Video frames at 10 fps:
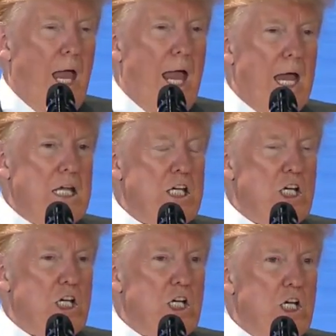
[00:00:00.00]
And
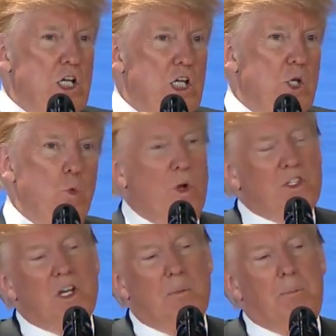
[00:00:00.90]
it
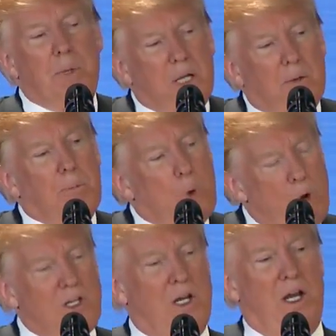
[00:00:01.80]
wasn't a big
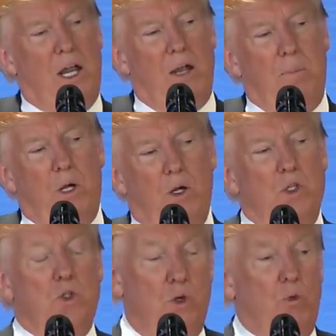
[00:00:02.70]
point today
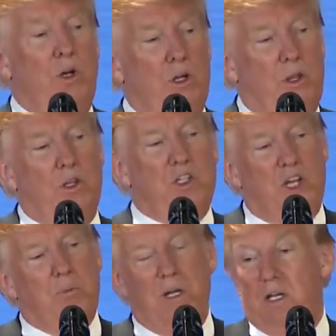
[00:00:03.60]
because really this
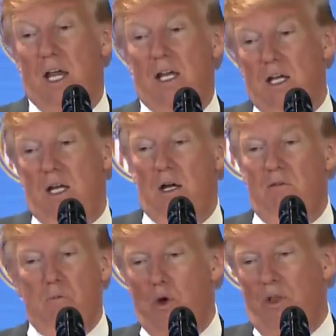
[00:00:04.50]
had been taken care
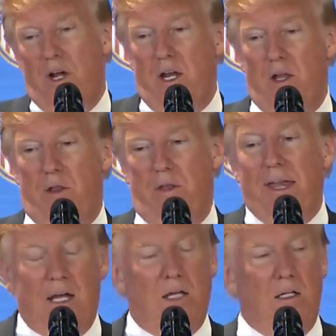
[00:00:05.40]
of more than any other
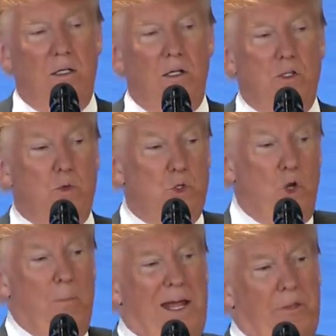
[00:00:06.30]
thing. Because it was
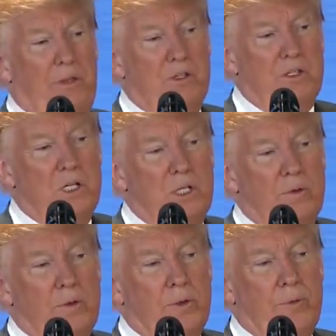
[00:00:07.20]
all about this.
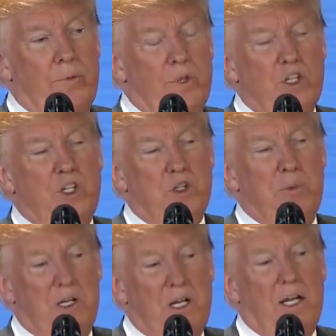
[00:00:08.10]
This has
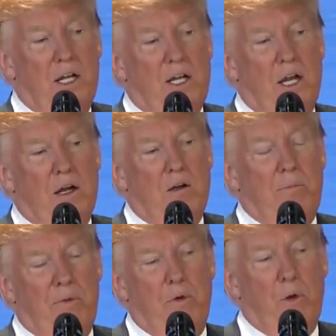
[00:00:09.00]
been taken care
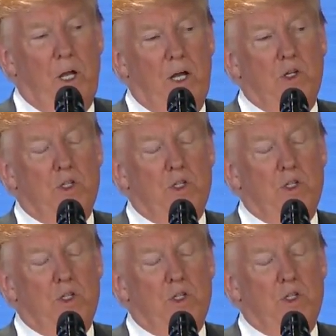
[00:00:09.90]
of before we got here.